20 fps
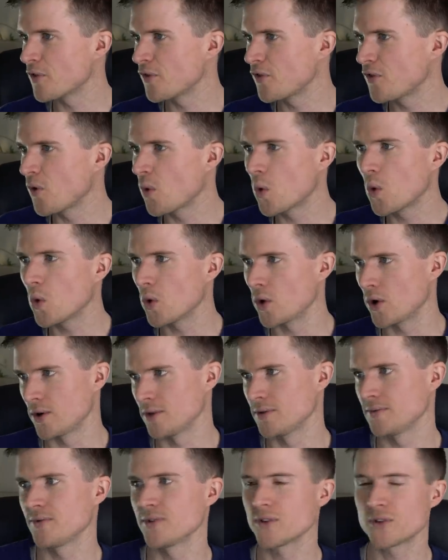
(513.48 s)

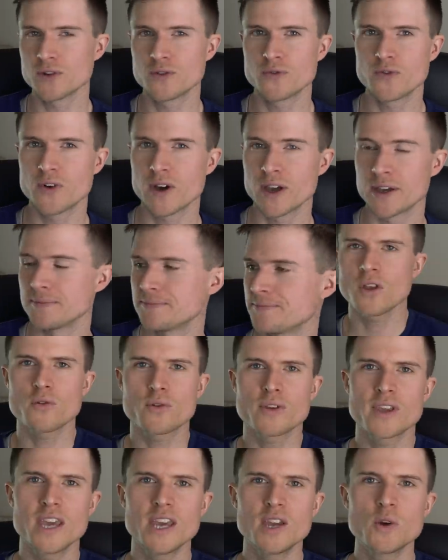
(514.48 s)
4, The Good Fight.
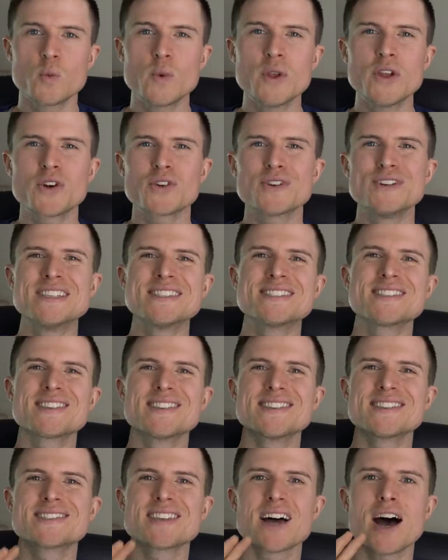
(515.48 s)
Okay, we are into
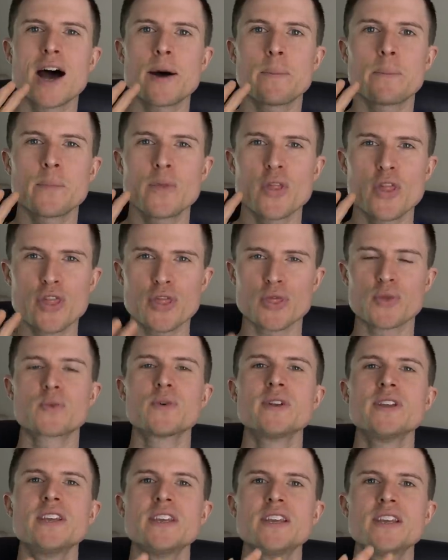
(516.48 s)
the top
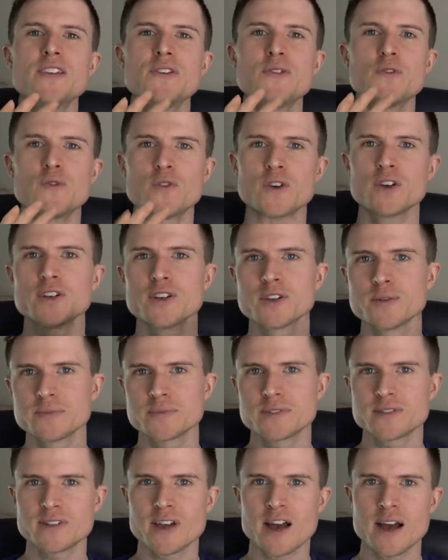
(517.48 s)
3
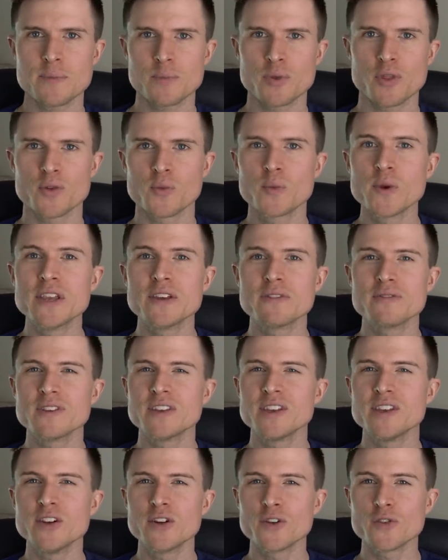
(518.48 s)
films, top 3 of the
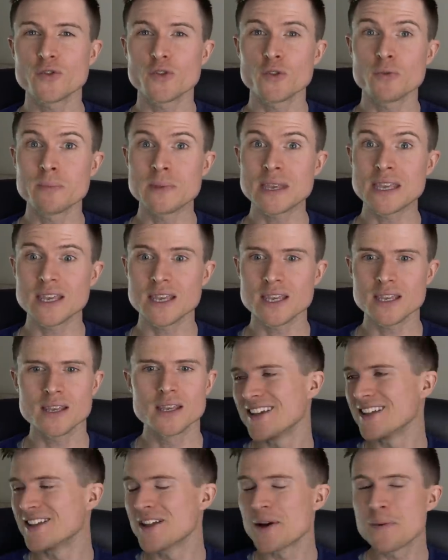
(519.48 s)
year for
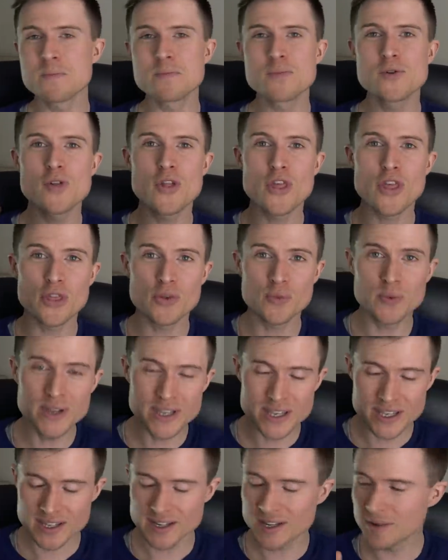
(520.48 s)
me. Number
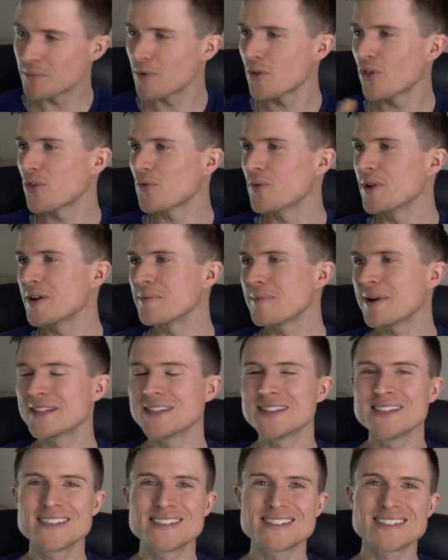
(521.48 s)
3 on my
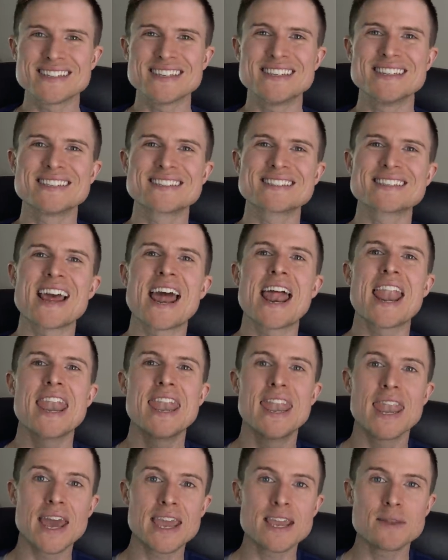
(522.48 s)
list is
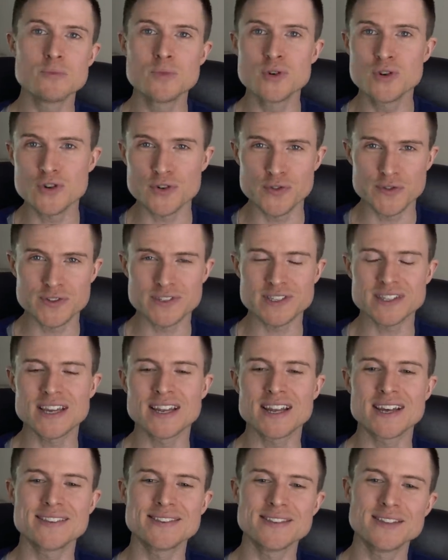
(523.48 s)
Night Moves,
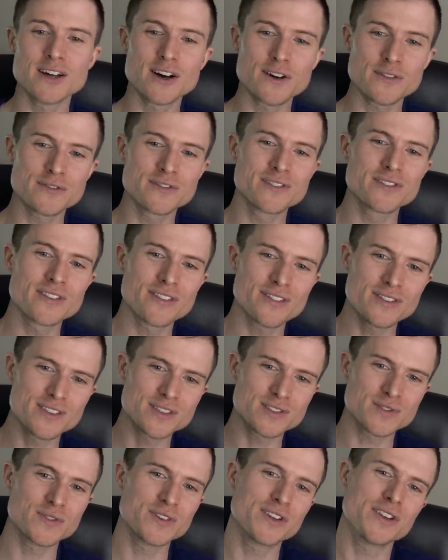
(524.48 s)
and I loved
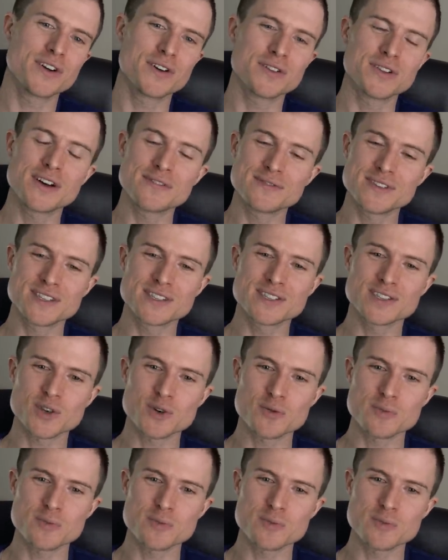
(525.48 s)
this video, loved it so